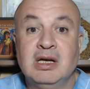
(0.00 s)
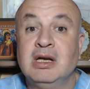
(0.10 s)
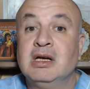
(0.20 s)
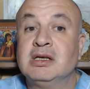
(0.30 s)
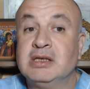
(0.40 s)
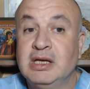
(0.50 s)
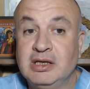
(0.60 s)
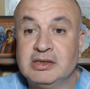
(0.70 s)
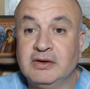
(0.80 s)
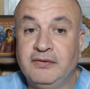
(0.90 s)

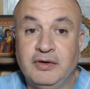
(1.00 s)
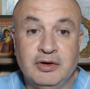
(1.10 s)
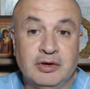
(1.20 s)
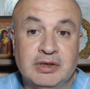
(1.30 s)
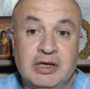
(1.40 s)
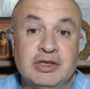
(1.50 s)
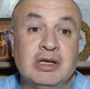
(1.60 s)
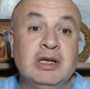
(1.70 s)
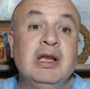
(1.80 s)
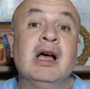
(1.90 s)
Thanks for your attention.
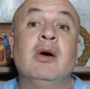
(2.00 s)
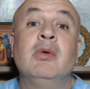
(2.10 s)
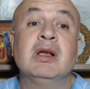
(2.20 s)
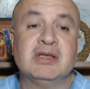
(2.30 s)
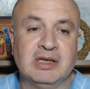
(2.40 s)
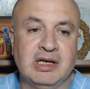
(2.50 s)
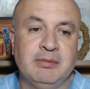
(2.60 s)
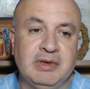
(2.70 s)
Yeah, once again,